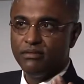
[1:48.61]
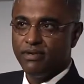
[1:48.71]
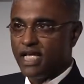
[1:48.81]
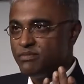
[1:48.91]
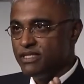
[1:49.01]

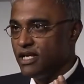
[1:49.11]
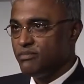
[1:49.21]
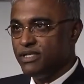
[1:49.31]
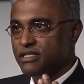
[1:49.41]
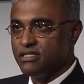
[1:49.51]
Plasma
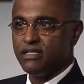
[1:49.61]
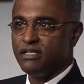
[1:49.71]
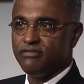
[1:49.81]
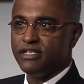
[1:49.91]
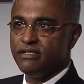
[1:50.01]
therapy is still
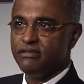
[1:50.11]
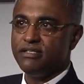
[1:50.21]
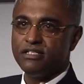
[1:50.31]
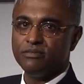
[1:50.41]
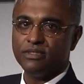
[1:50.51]
a very
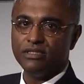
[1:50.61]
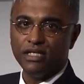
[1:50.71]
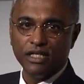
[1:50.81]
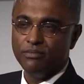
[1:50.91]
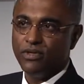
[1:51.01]
reasonable
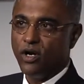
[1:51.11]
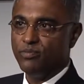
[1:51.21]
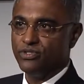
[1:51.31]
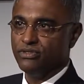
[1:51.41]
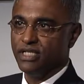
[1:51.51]

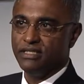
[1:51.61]
option.